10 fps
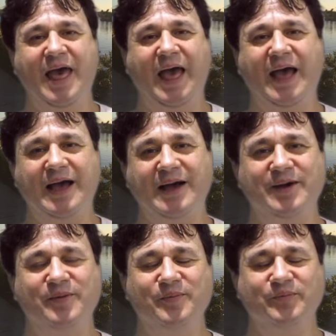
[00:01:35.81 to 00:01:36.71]

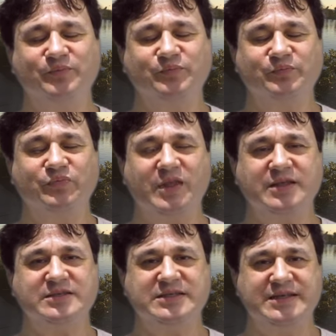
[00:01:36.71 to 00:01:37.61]
Um,
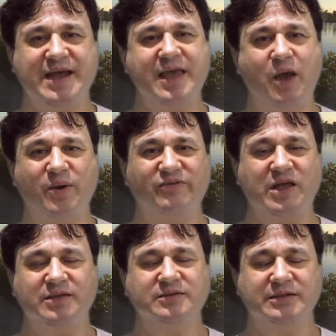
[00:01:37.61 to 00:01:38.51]
today, however,